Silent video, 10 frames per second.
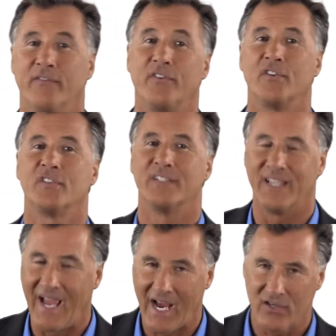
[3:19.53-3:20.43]

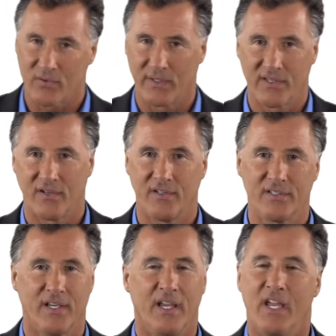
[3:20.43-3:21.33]
versus actual
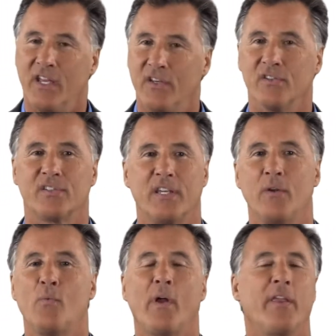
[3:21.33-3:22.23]
returns, you'll
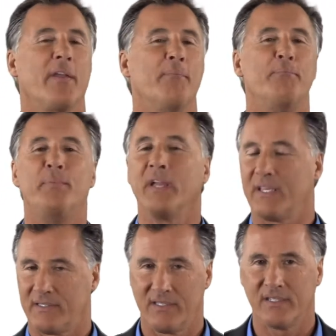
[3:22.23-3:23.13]
see one of the
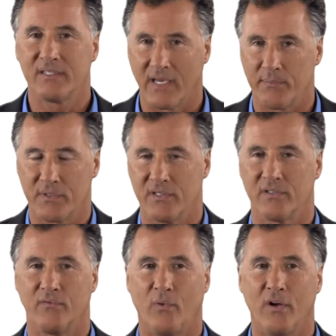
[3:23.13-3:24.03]
biggest
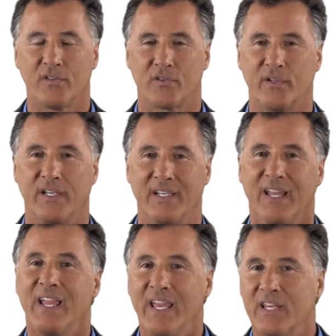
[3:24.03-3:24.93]
deceptions of Wall Street
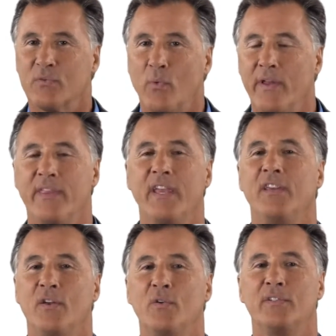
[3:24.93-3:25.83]
is when they
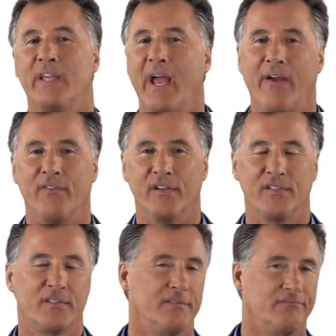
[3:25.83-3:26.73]
use
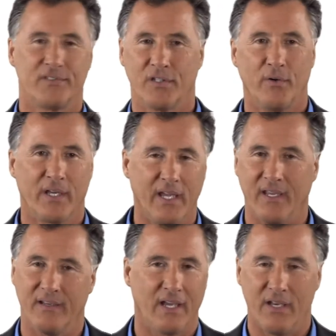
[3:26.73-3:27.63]
average. So
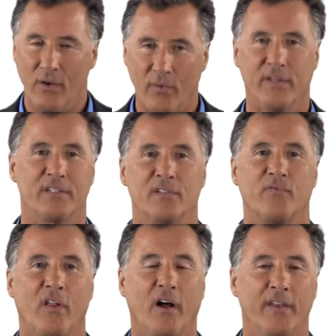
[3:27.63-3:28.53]
again, I know this is
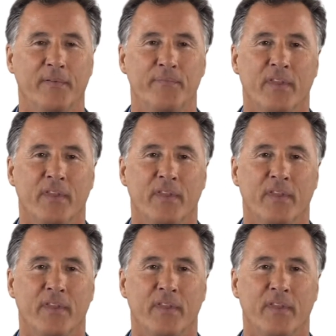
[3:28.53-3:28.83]
flawed.